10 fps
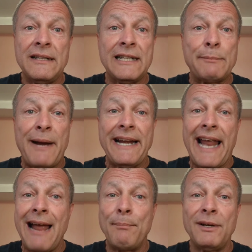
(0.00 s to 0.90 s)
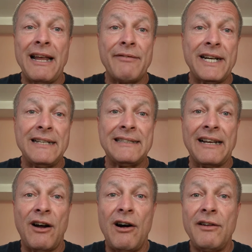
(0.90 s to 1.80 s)
despite ample evidence
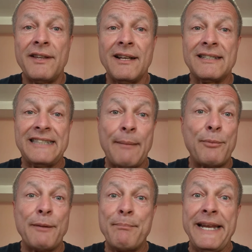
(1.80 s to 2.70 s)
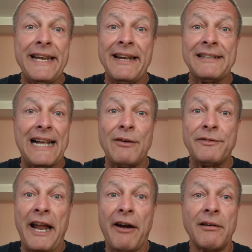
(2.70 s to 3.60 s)
that all the separate beings out
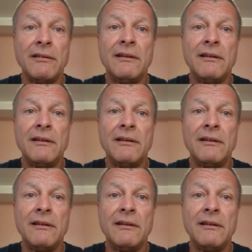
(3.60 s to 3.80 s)
there